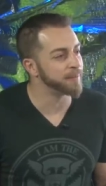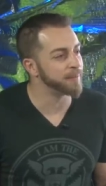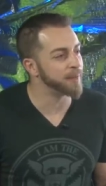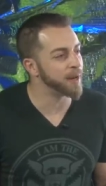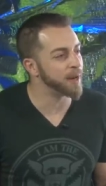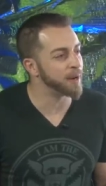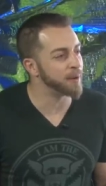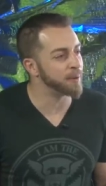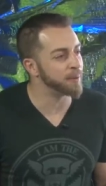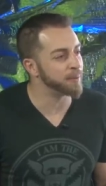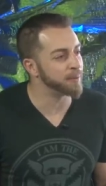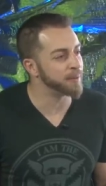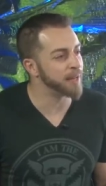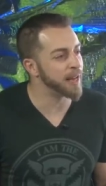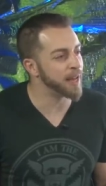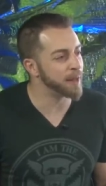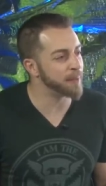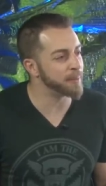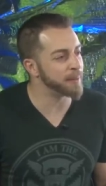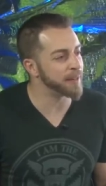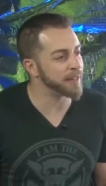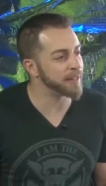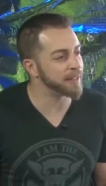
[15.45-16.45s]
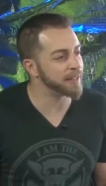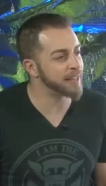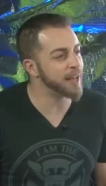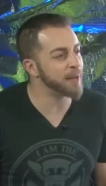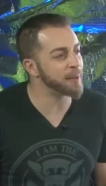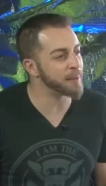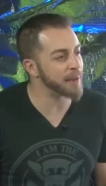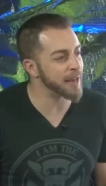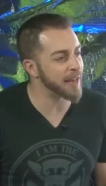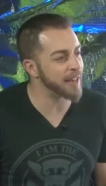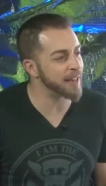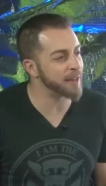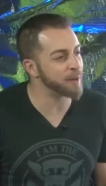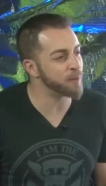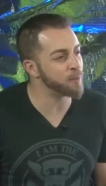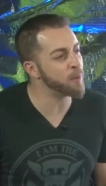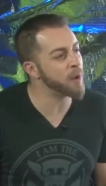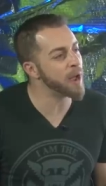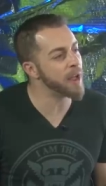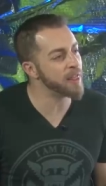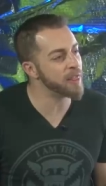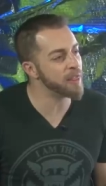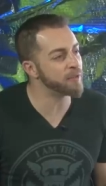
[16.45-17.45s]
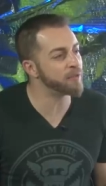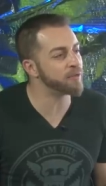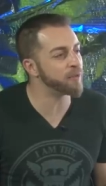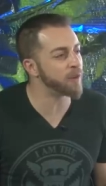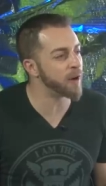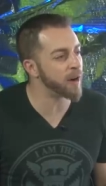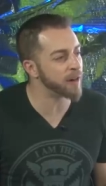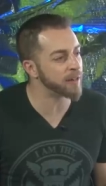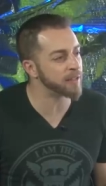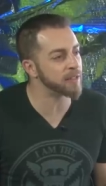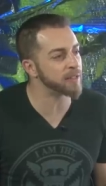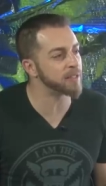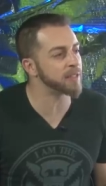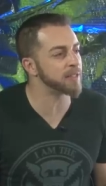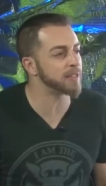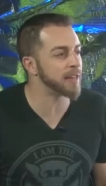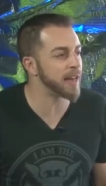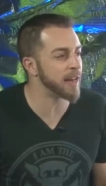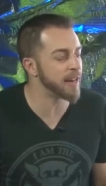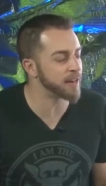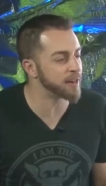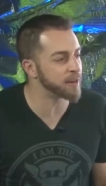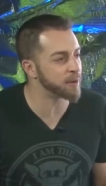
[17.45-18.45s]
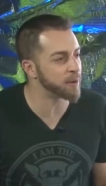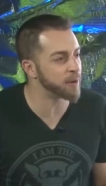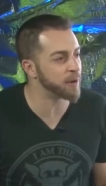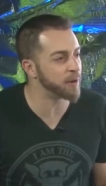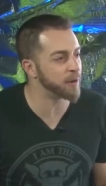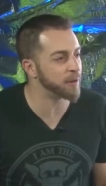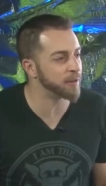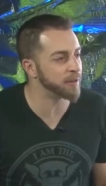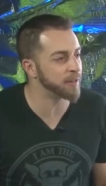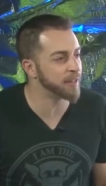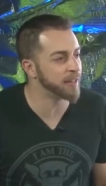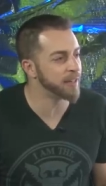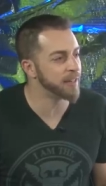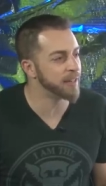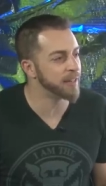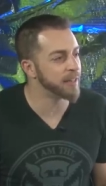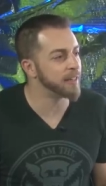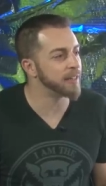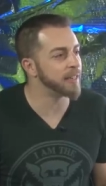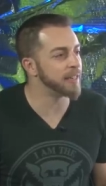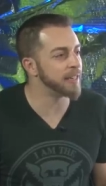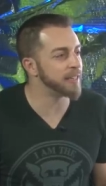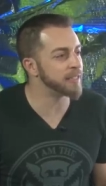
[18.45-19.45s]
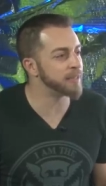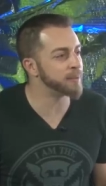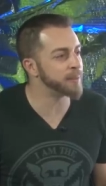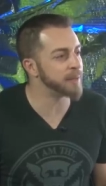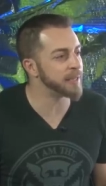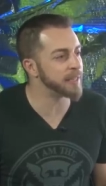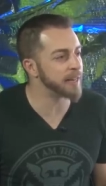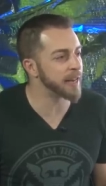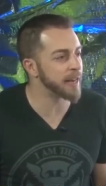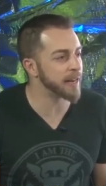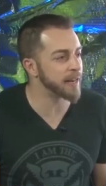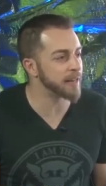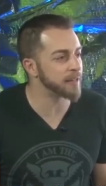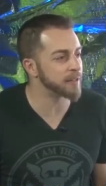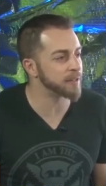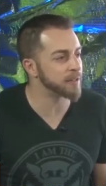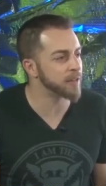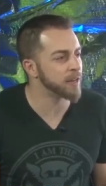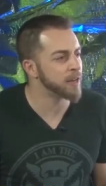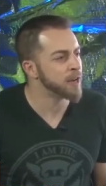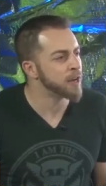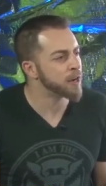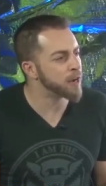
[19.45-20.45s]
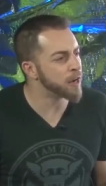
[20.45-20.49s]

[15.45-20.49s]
No, tell me, tell me, Allie, when the fuck does a 10 year old need to be tased?